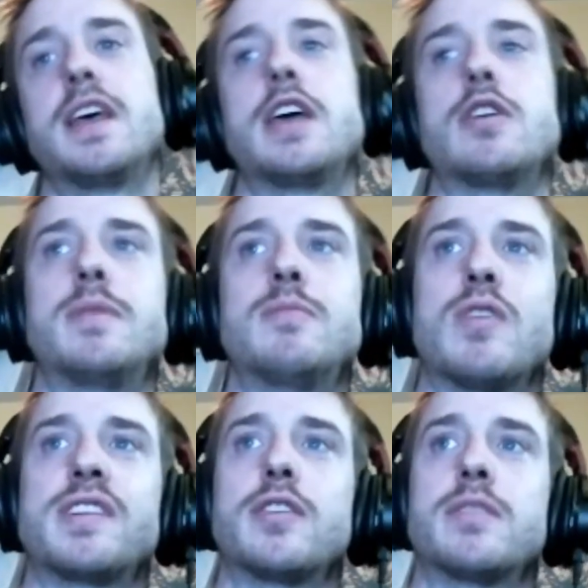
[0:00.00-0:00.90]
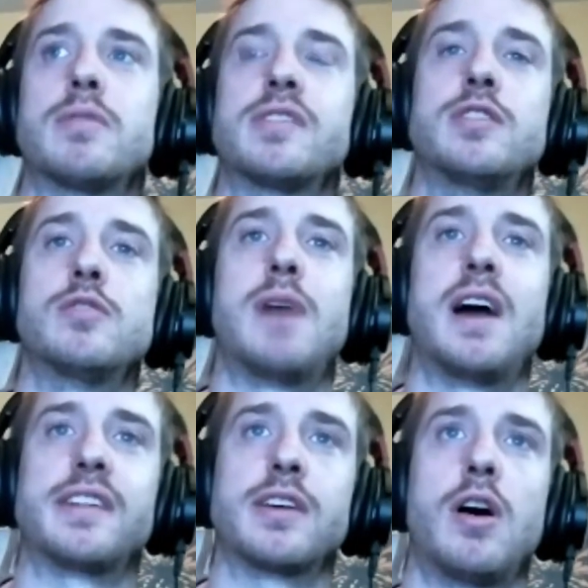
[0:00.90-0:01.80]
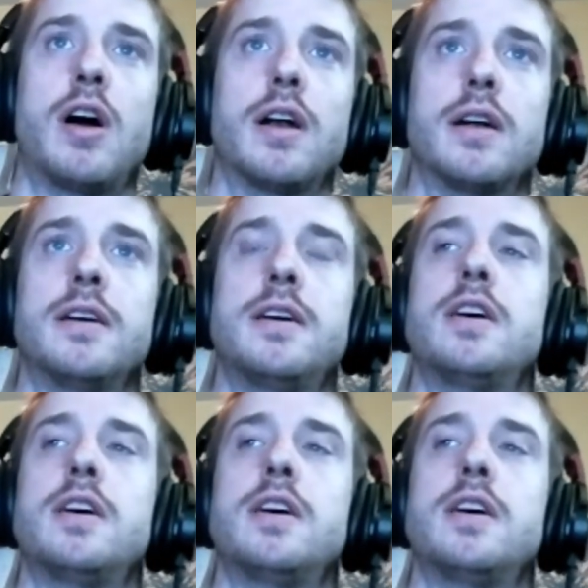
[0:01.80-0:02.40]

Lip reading: it would be more so the person who buys the car